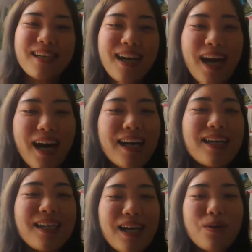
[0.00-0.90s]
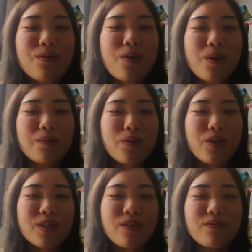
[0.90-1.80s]
high, low, or
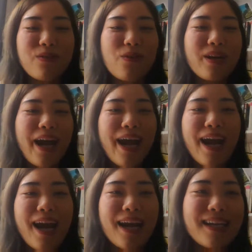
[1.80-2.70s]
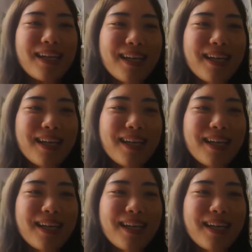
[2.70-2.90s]
broad forehead.